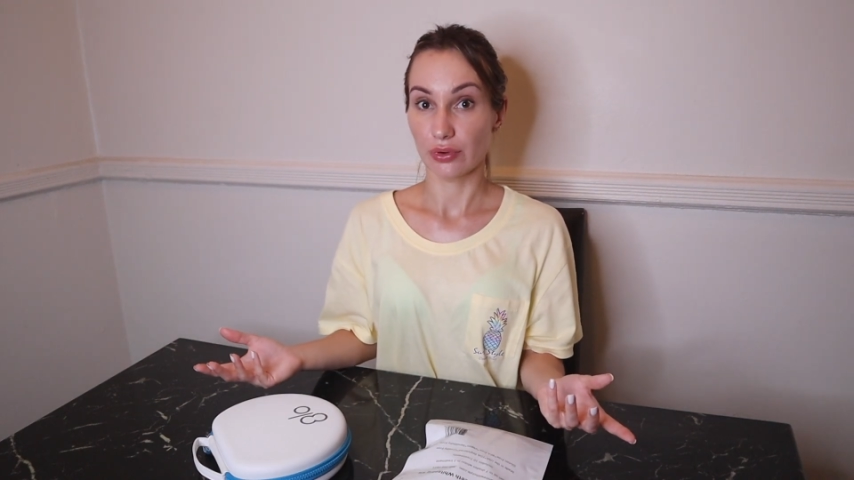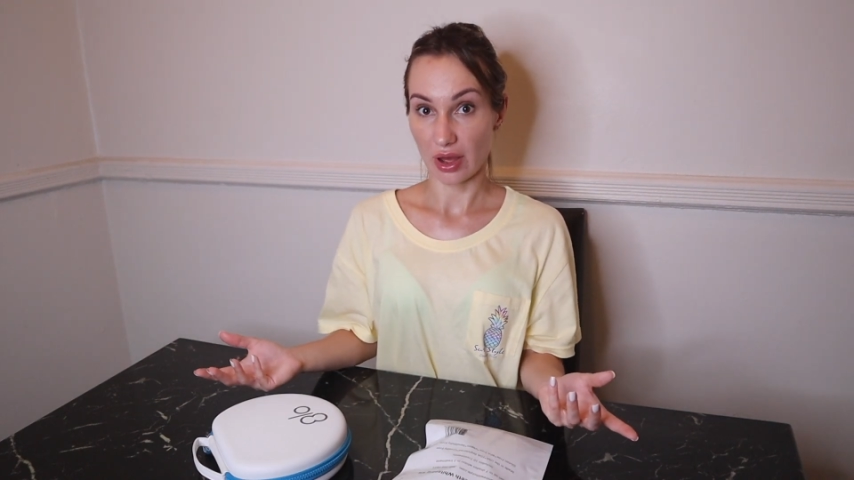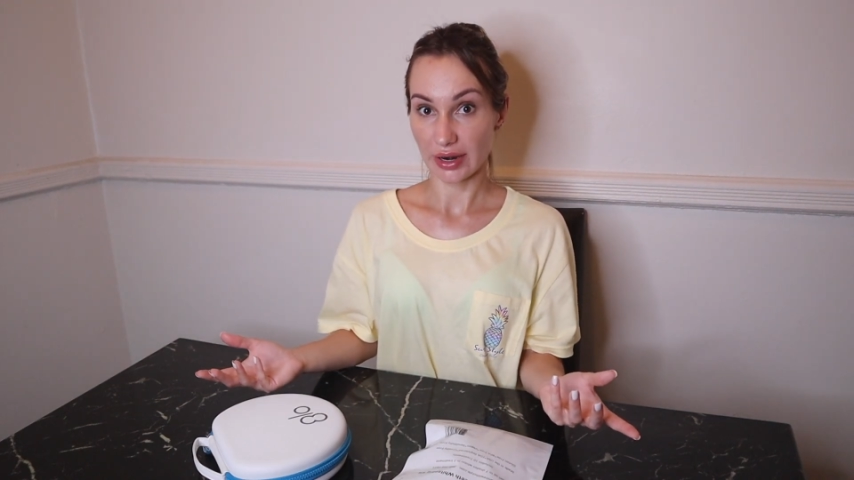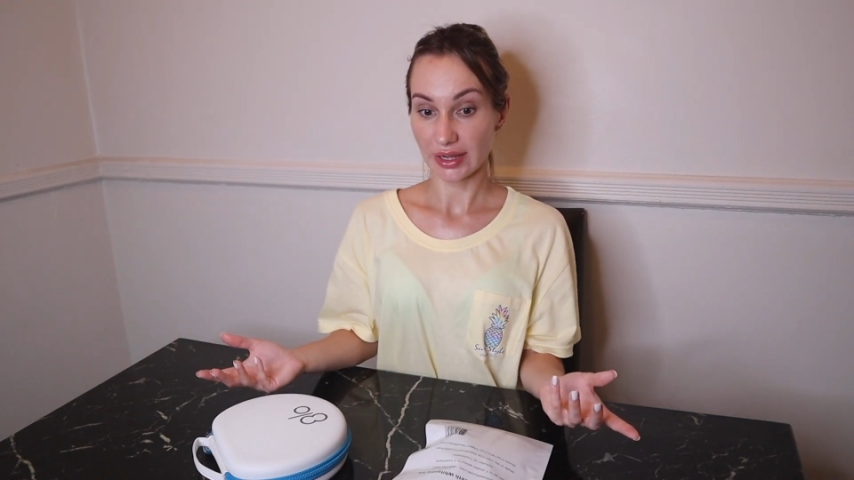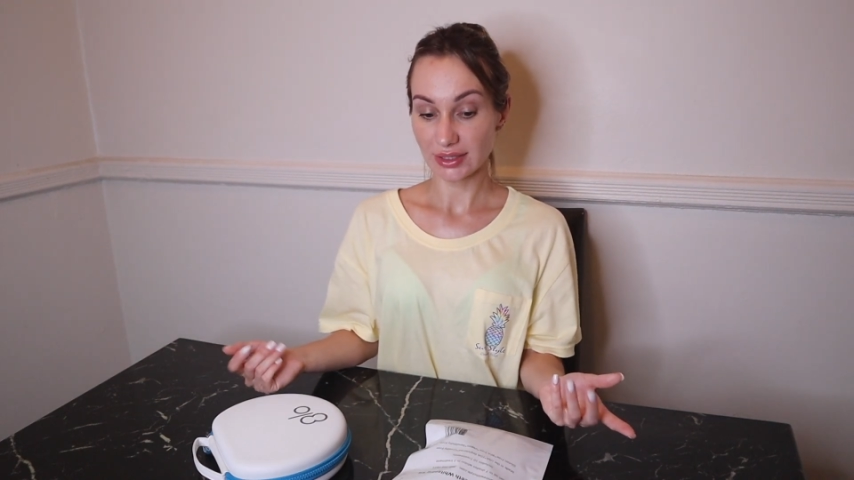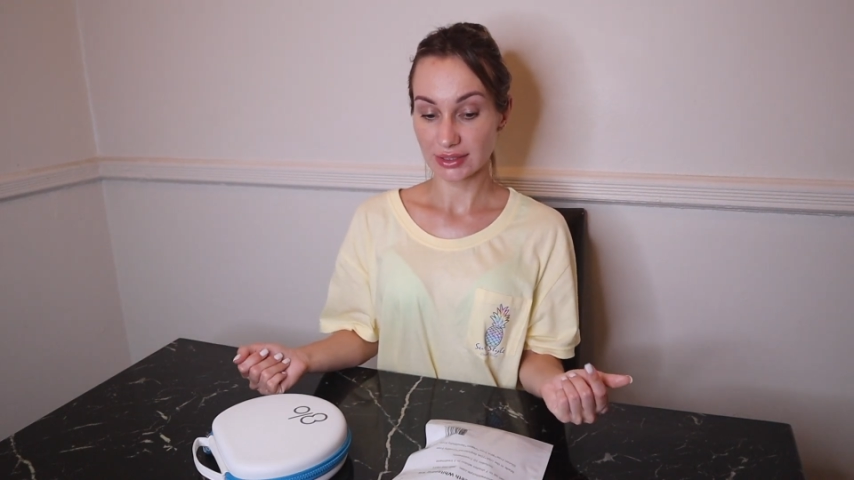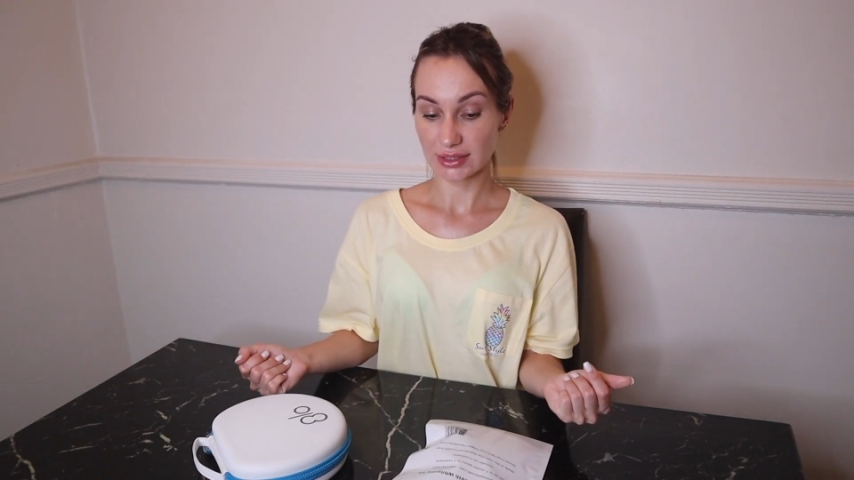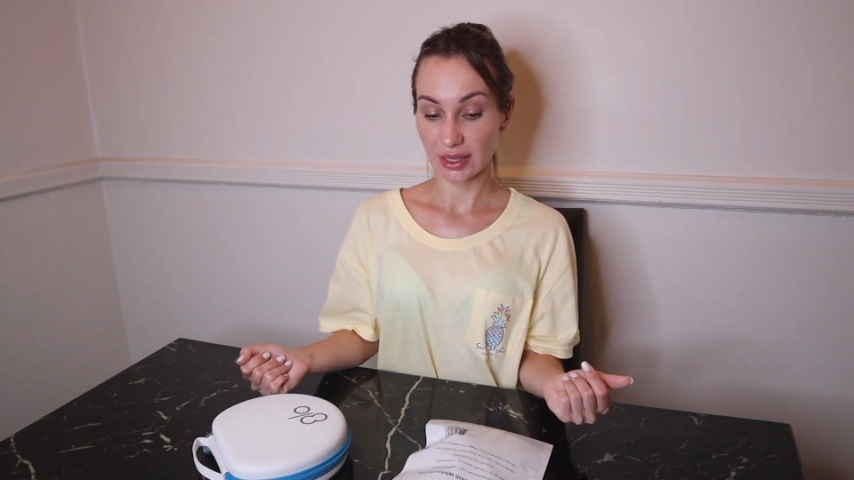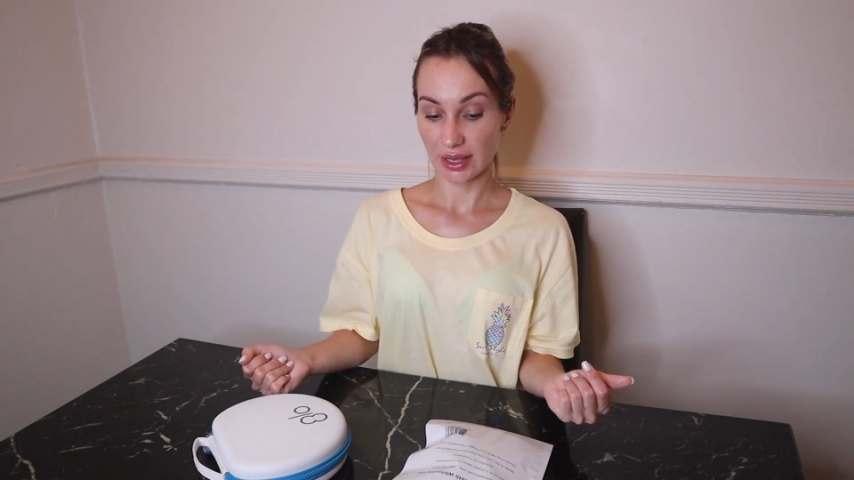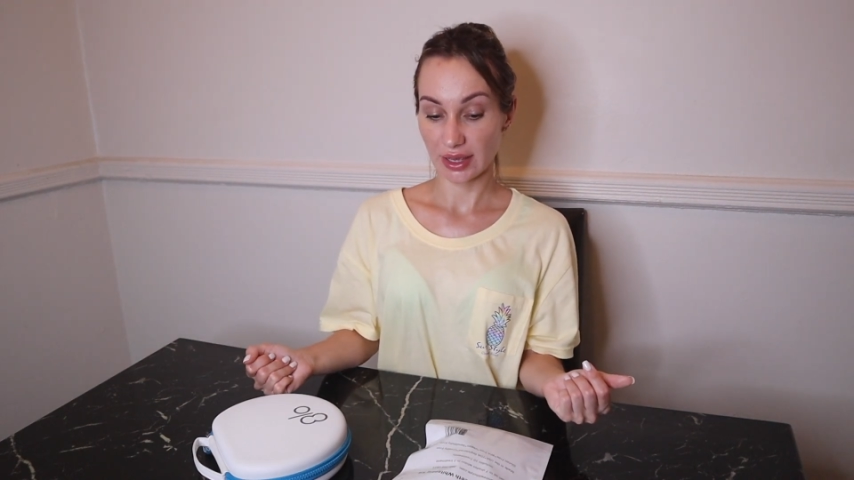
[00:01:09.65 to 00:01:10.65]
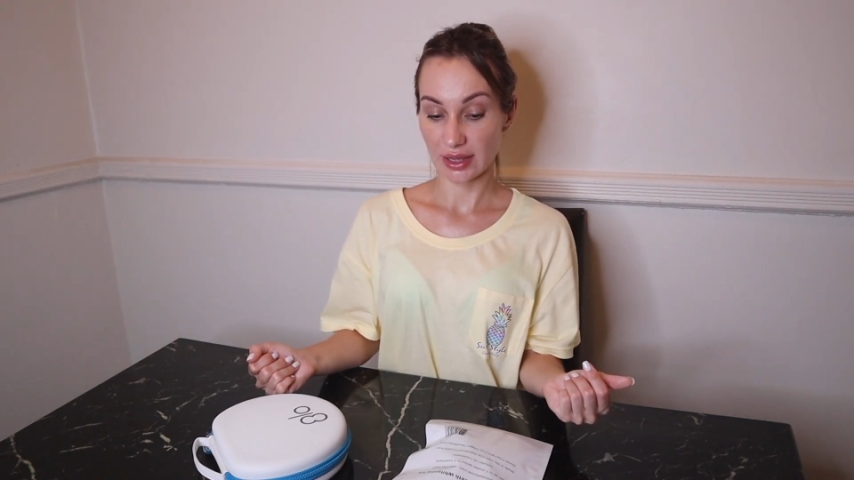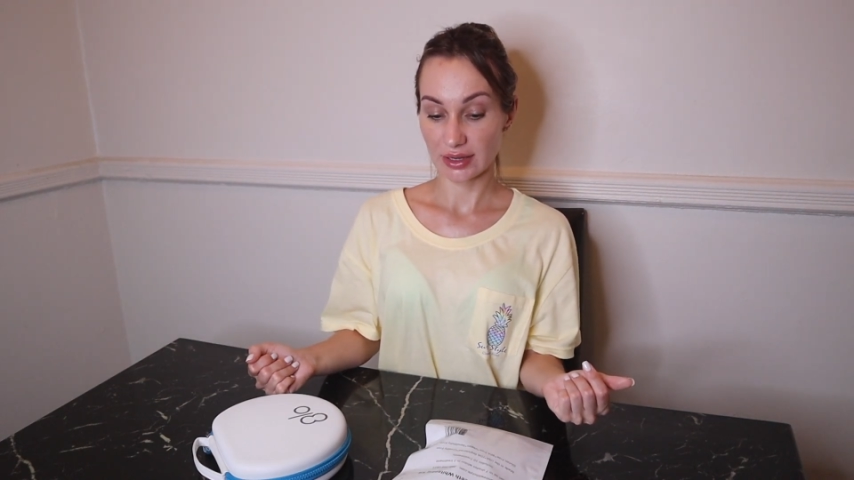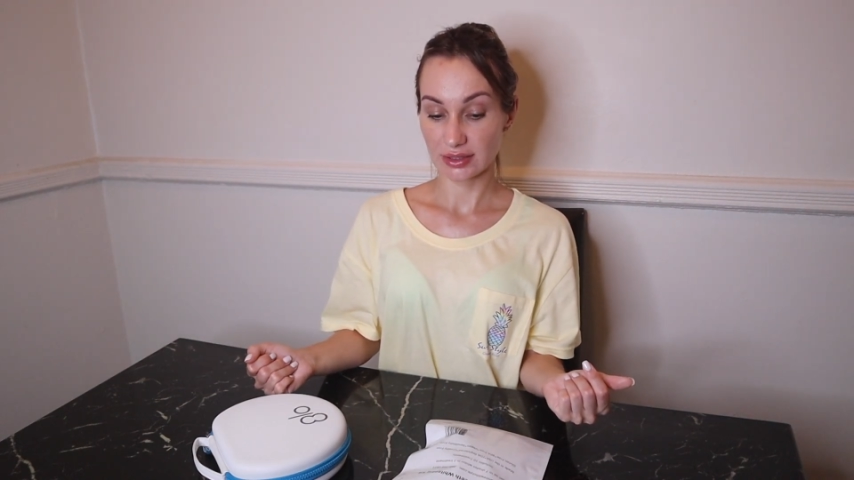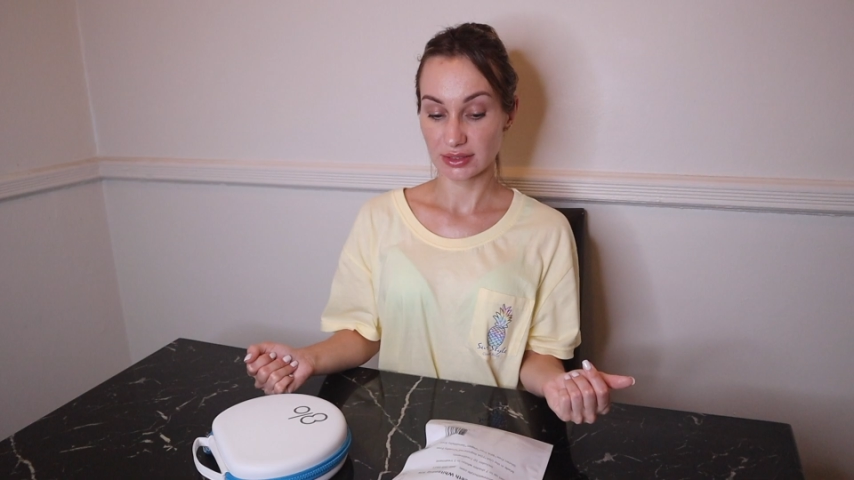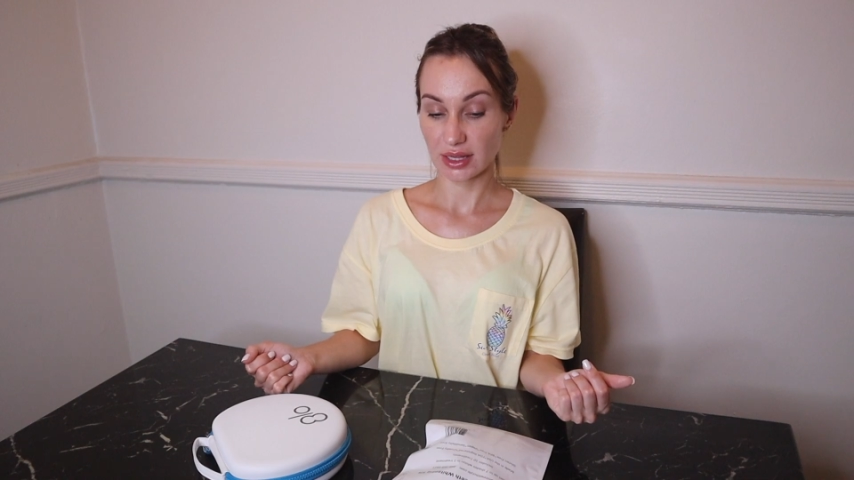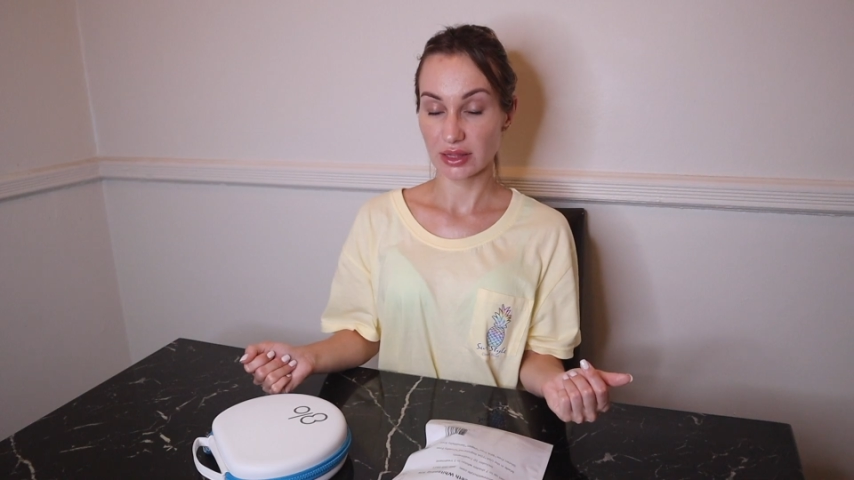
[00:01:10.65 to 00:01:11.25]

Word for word: products and